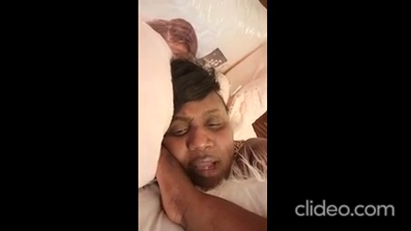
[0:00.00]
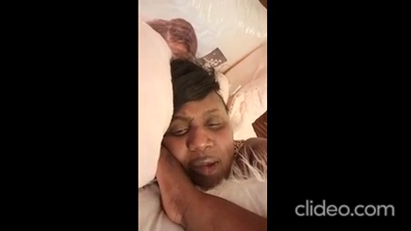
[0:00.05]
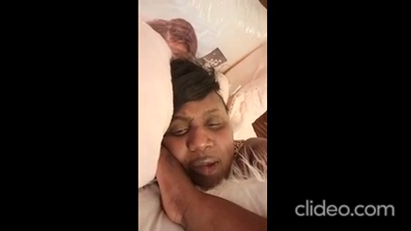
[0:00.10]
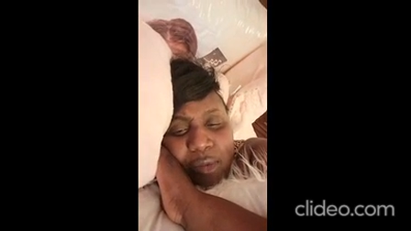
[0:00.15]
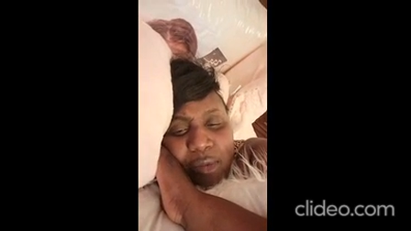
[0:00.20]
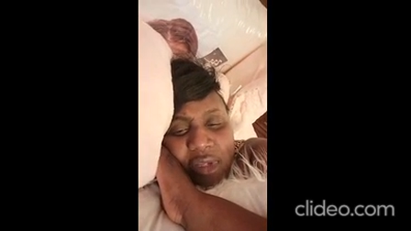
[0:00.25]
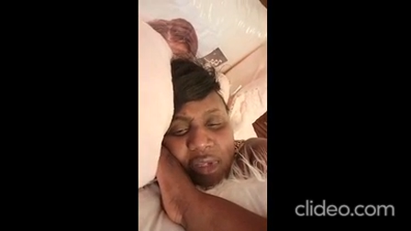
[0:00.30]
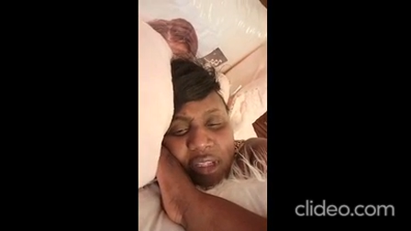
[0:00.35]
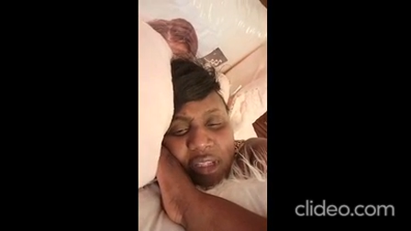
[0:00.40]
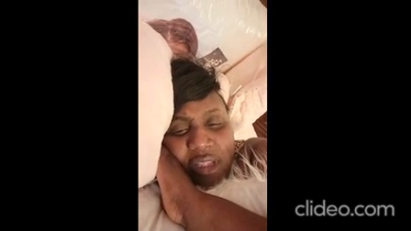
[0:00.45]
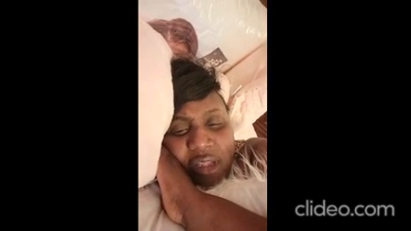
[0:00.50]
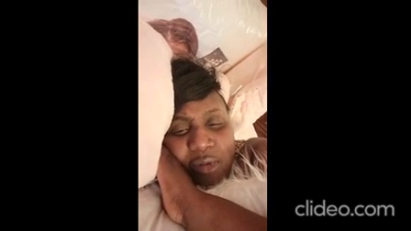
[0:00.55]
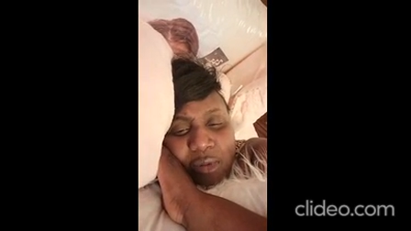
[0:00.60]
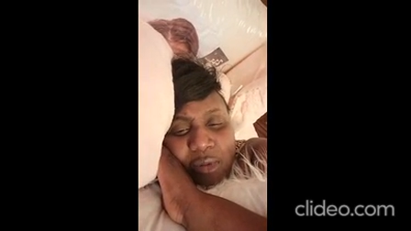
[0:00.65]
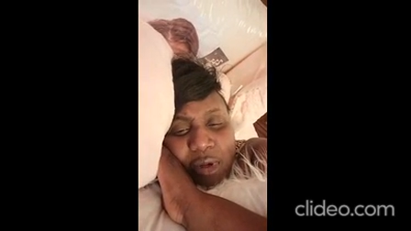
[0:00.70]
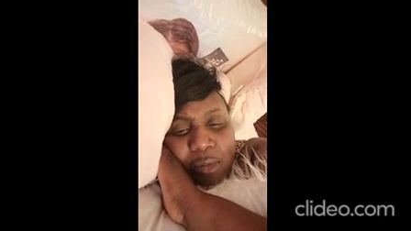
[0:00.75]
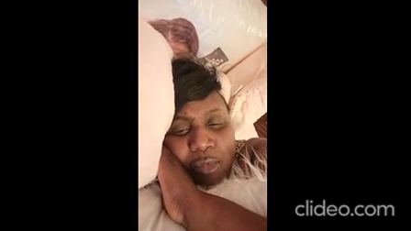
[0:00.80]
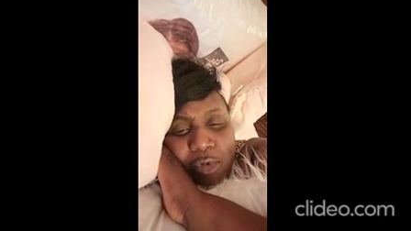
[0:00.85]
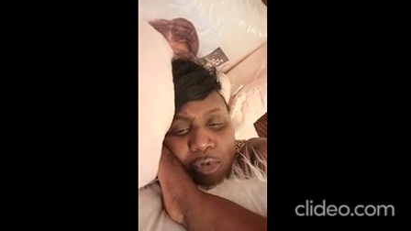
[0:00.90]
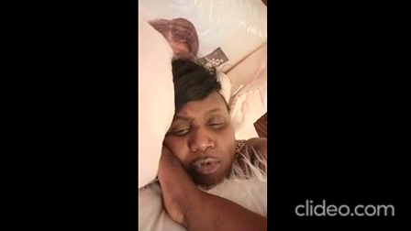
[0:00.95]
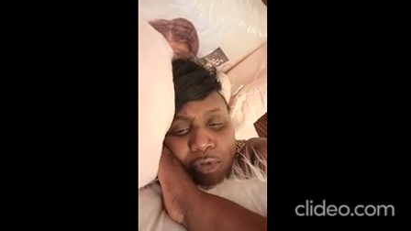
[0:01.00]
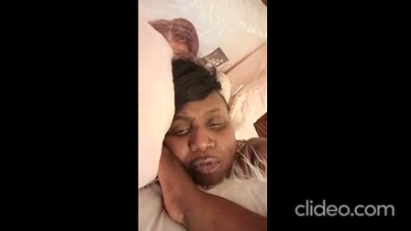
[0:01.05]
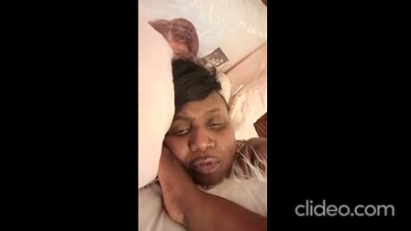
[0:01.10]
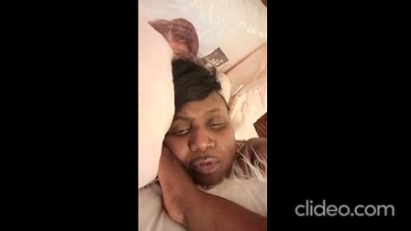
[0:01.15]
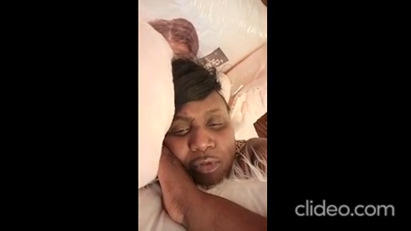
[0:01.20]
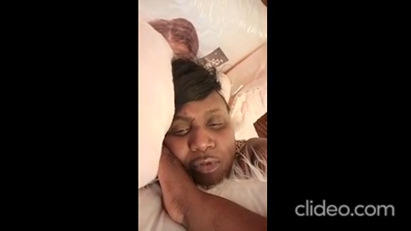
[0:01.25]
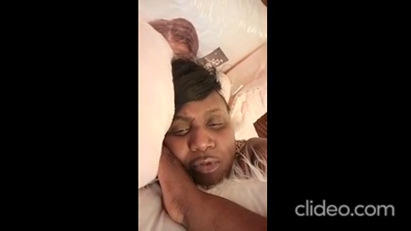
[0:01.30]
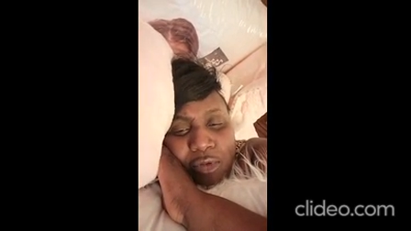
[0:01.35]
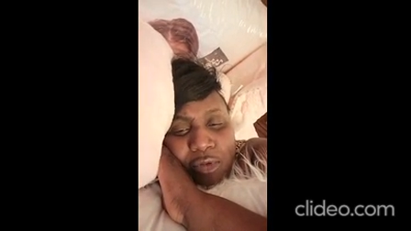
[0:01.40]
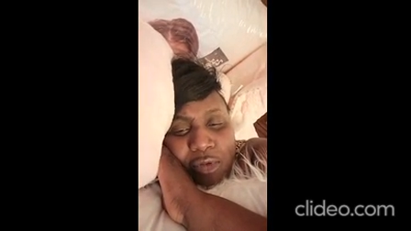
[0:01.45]
I would eat about
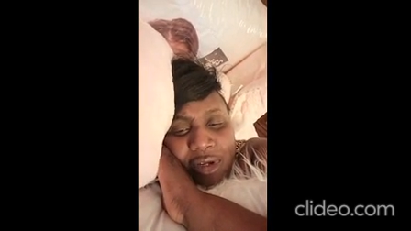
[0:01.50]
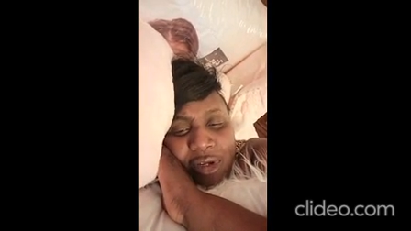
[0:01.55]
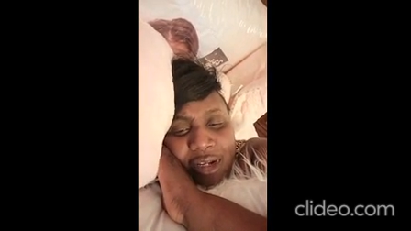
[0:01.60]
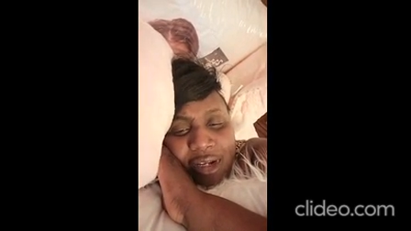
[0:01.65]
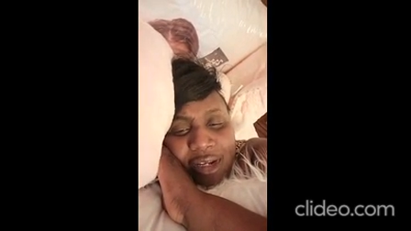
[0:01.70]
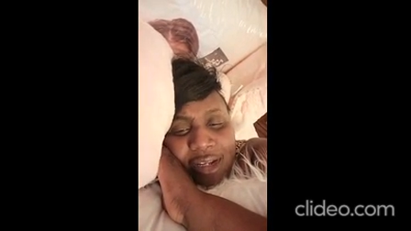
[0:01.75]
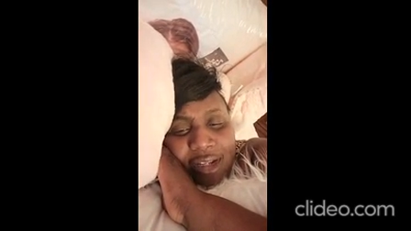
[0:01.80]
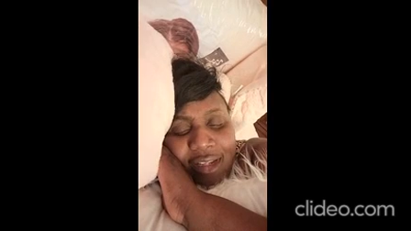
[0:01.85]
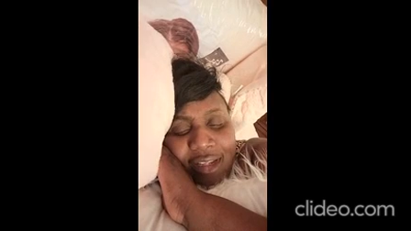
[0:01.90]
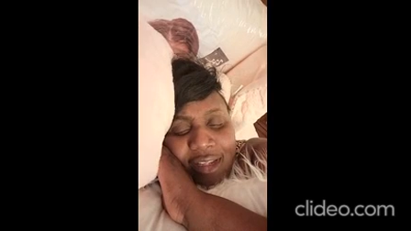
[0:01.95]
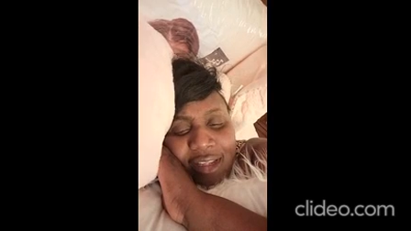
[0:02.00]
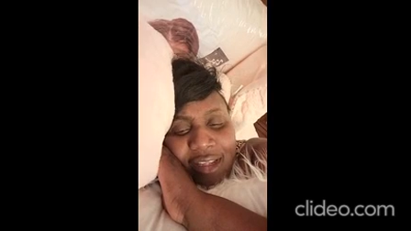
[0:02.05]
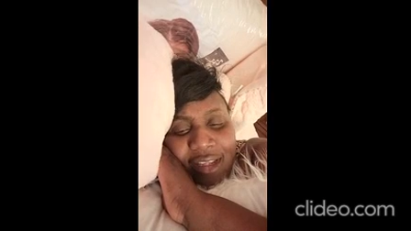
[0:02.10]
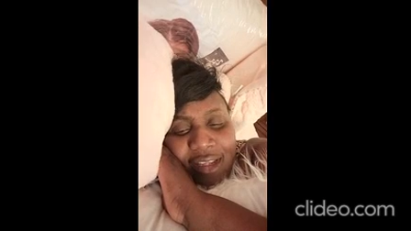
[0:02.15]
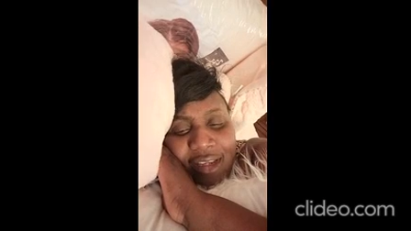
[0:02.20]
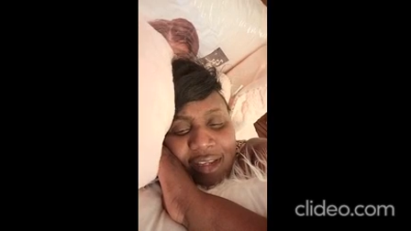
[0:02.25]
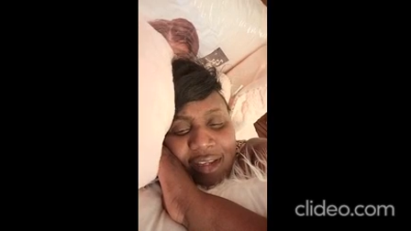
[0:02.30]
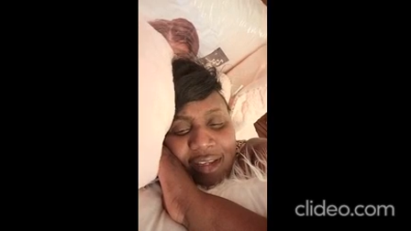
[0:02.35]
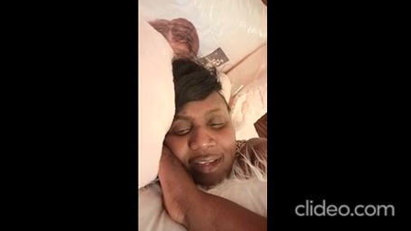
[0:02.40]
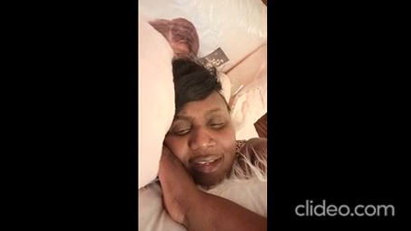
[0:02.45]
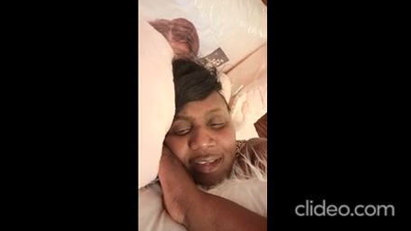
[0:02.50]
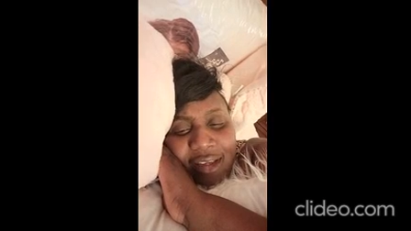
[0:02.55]
coconut cake.